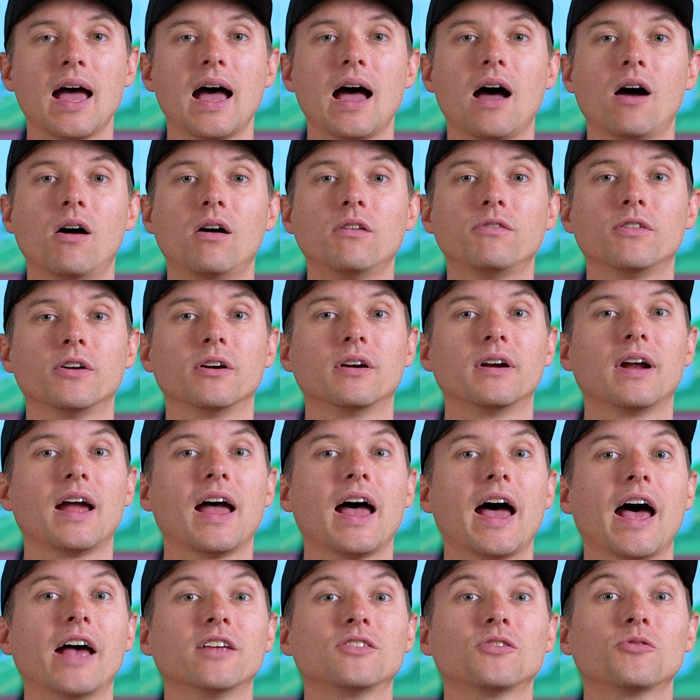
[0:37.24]
However,
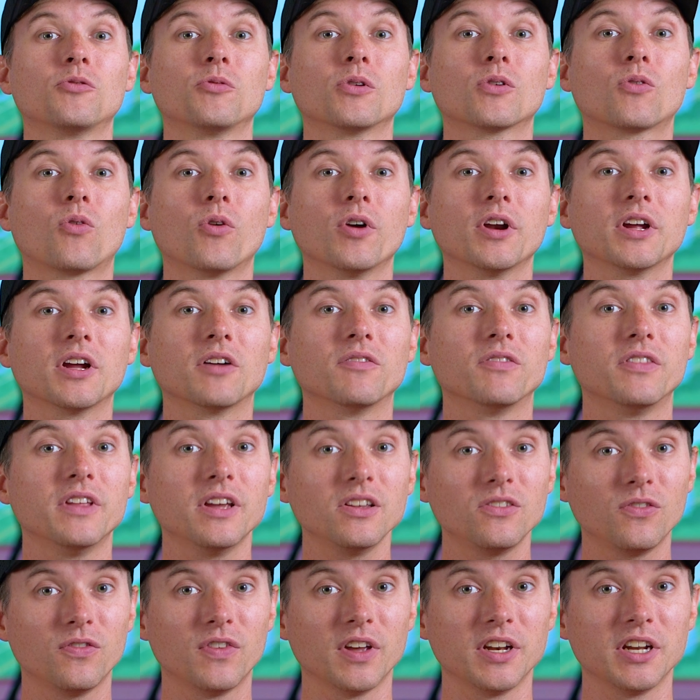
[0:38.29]
as of the recording of
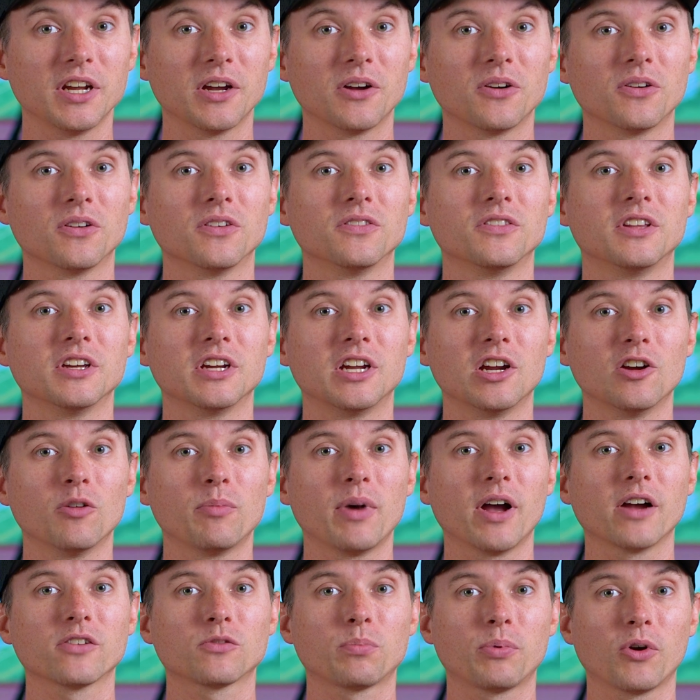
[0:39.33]
this video, the
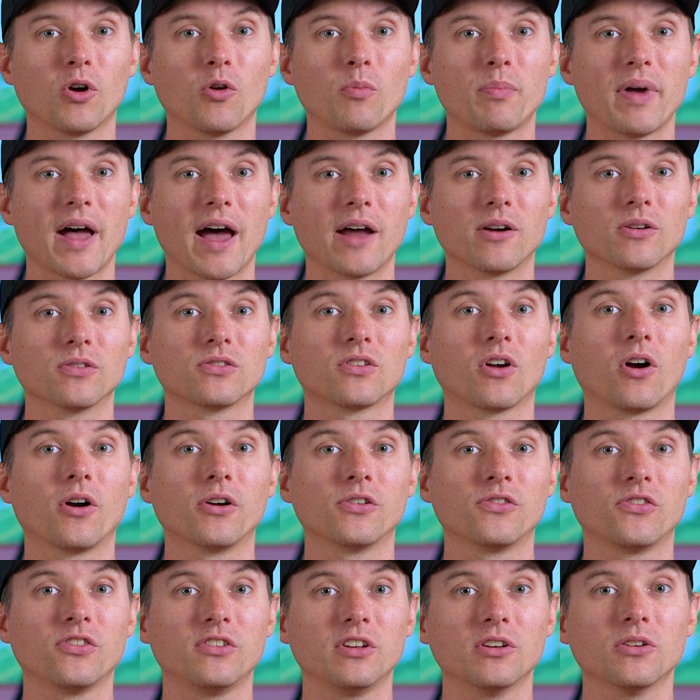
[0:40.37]
Gearbox Pro paddles are
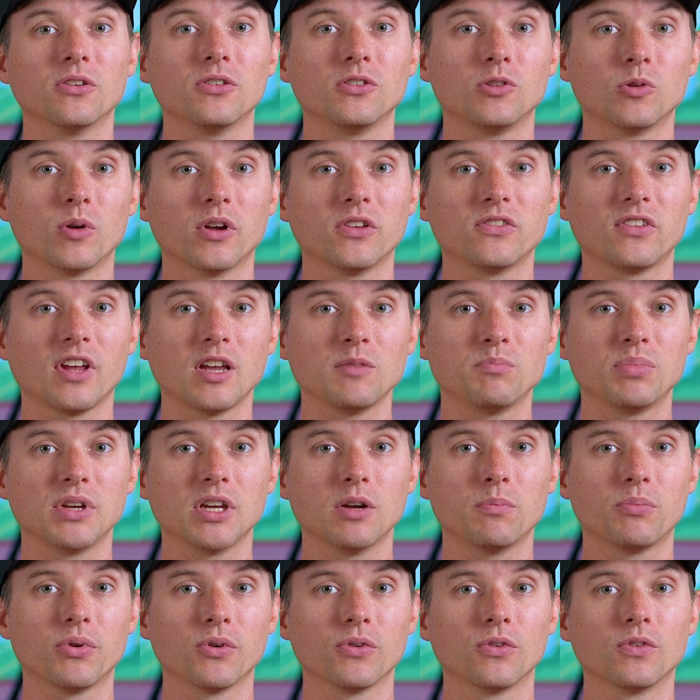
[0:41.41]
still USAP
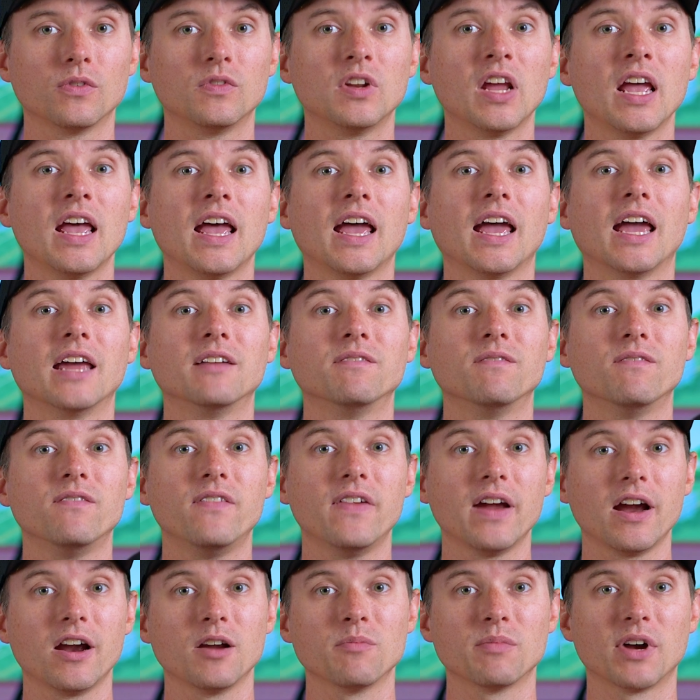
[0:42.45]
approved and
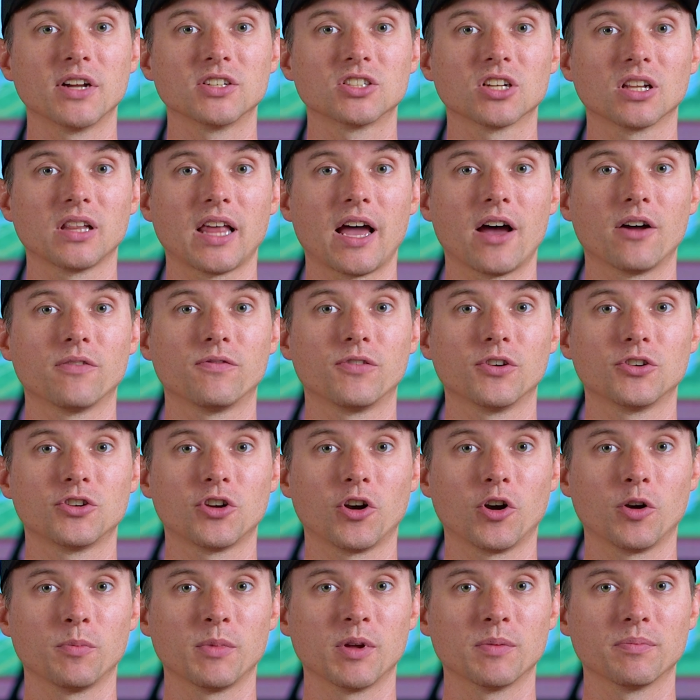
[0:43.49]
very much allowed for
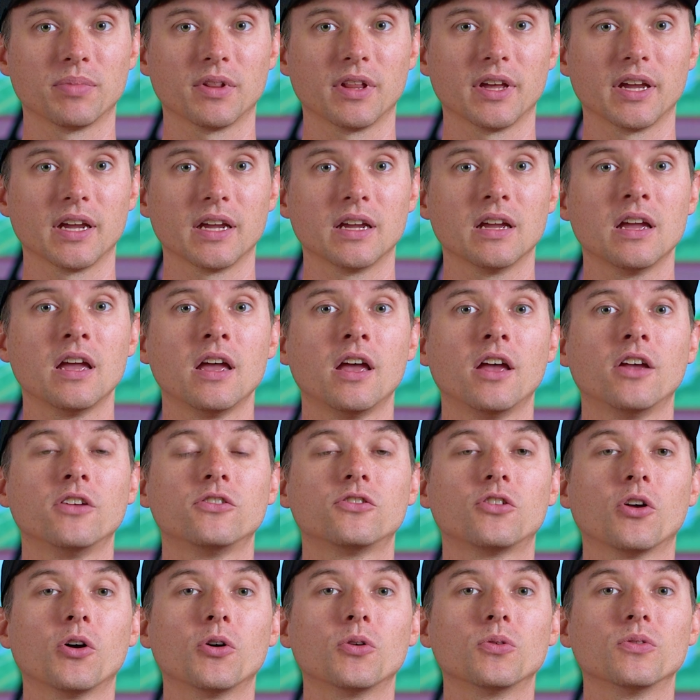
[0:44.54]
tournament play.
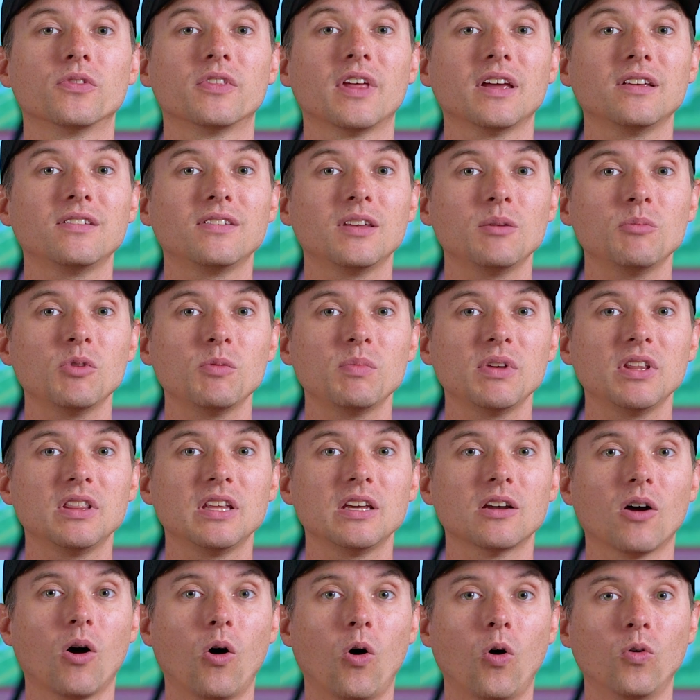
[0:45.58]
So they seem to be
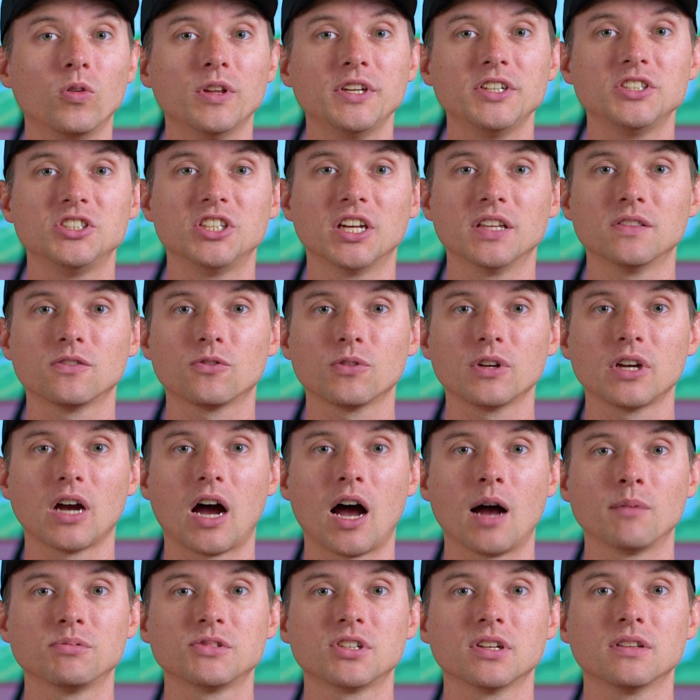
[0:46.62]
the only Gen 3
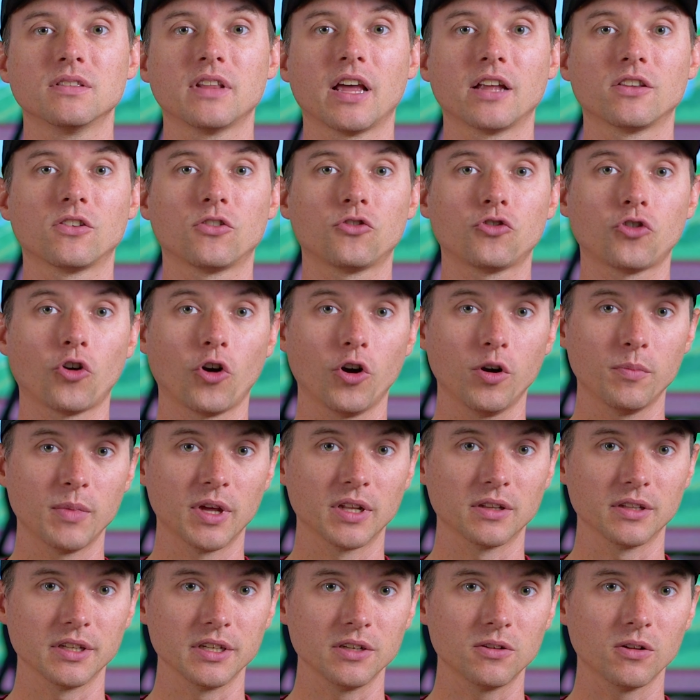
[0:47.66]
option that's
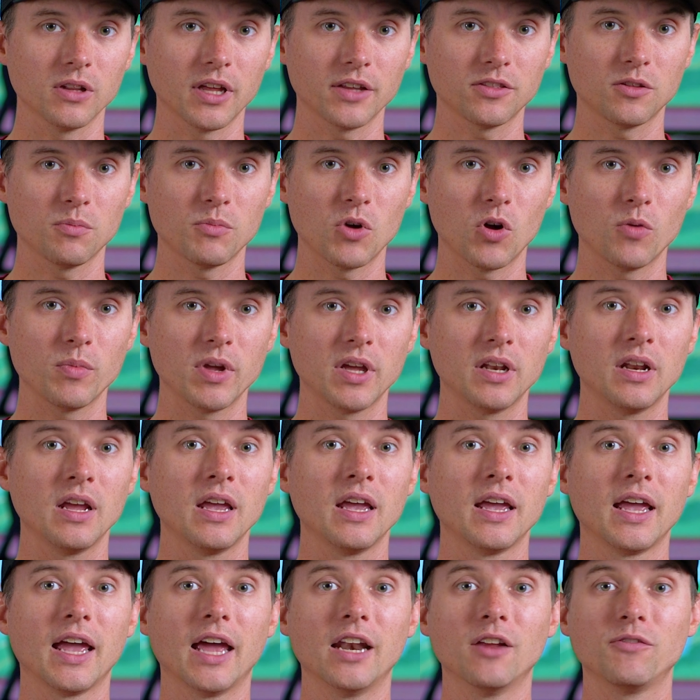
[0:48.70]
tournament legal at the moment,
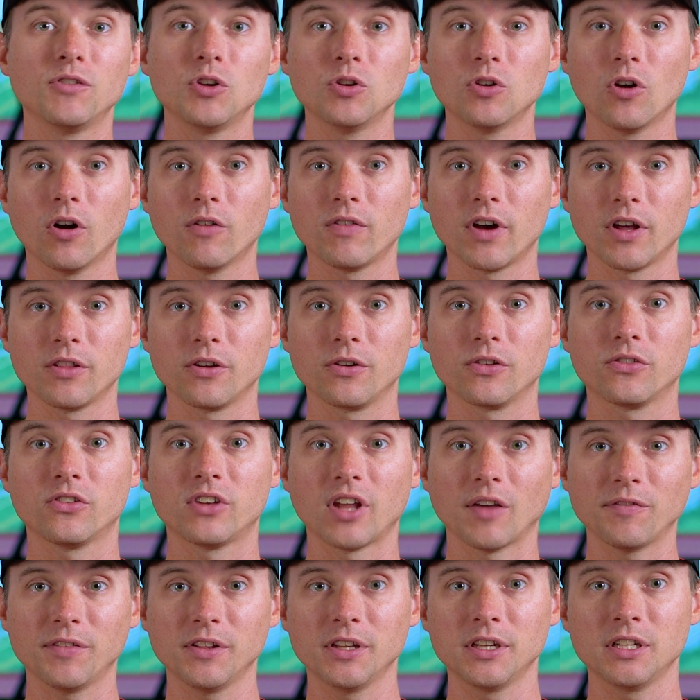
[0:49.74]
and if you know of others,
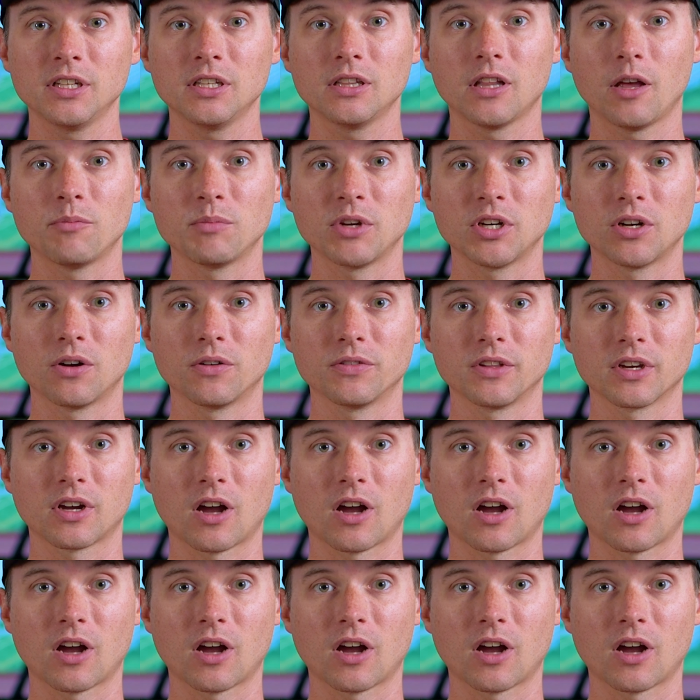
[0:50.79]
definitely let me know in the